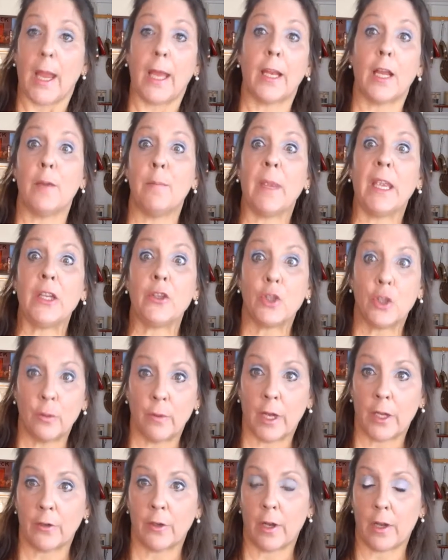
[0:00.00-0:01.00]
and I made
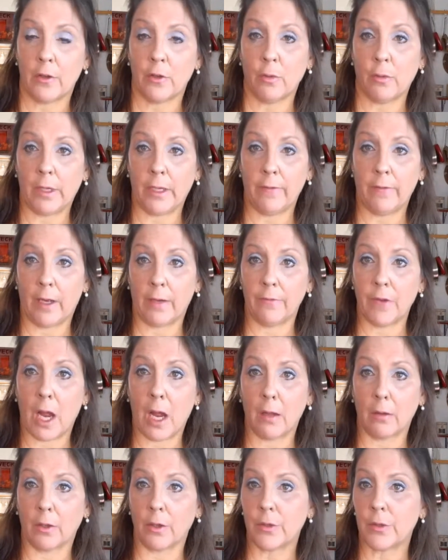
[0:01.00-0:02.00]

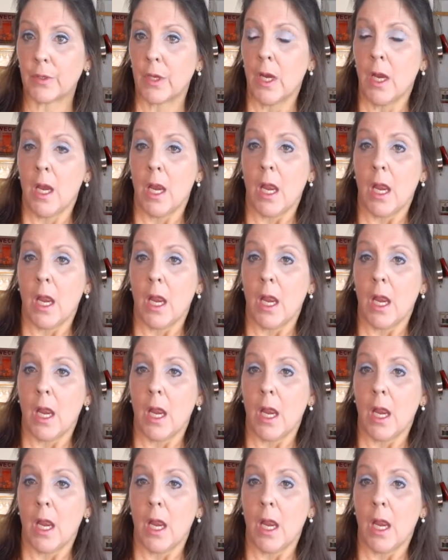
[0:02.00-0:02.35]
$225.